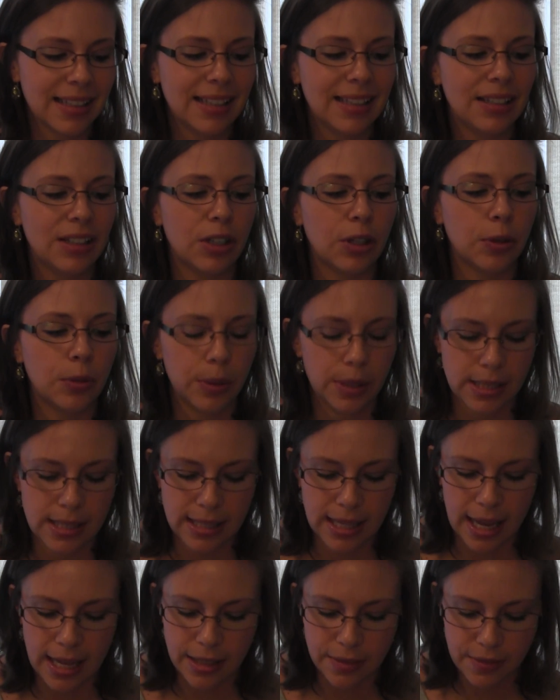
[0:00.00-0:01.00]
I know, it's
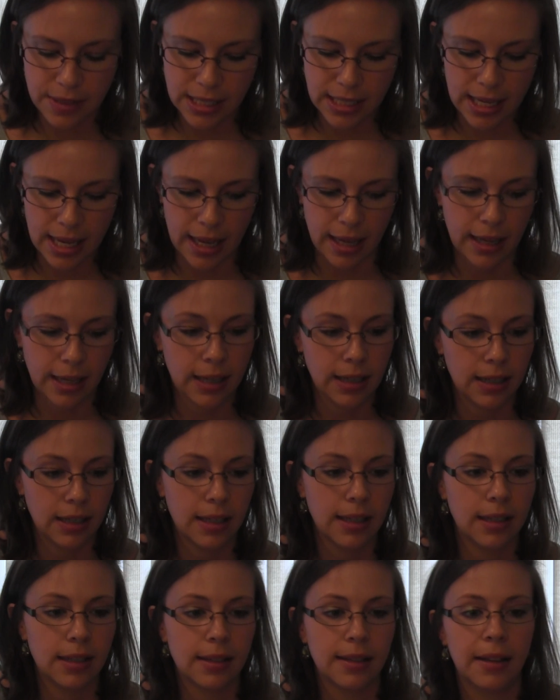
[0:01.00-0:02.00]
kind of decaying,
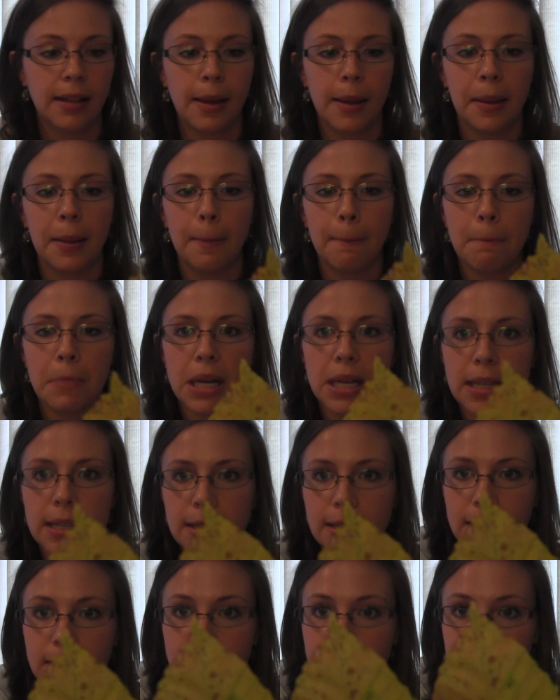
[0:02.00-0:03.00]
but
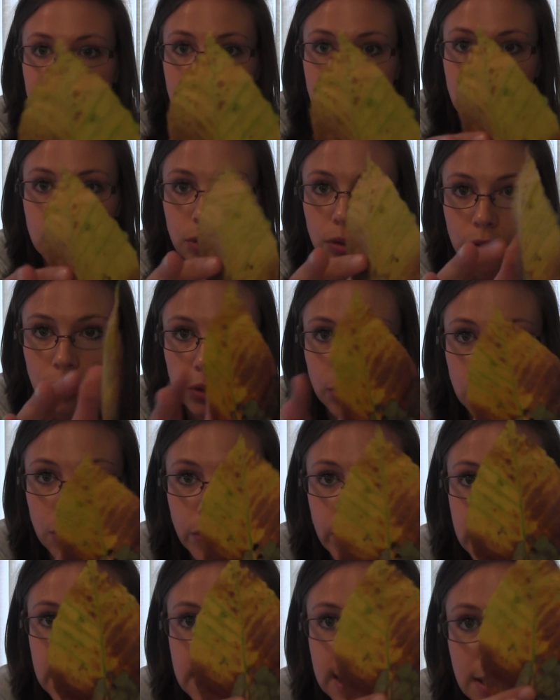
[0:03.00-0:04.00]
you
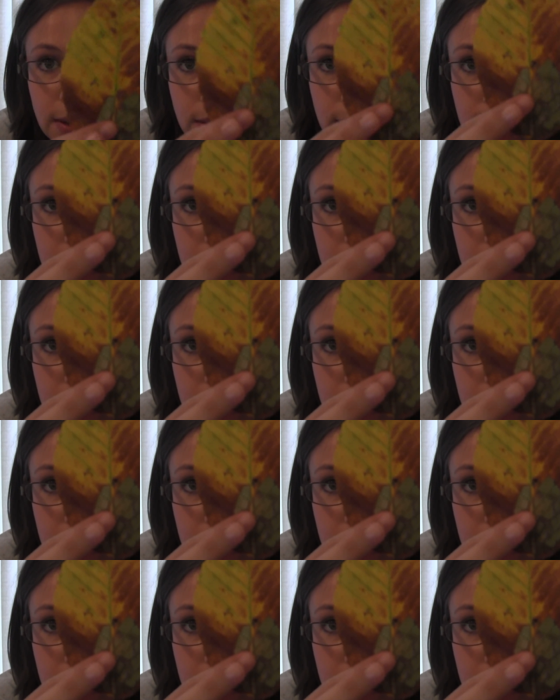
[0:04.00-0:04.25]
can still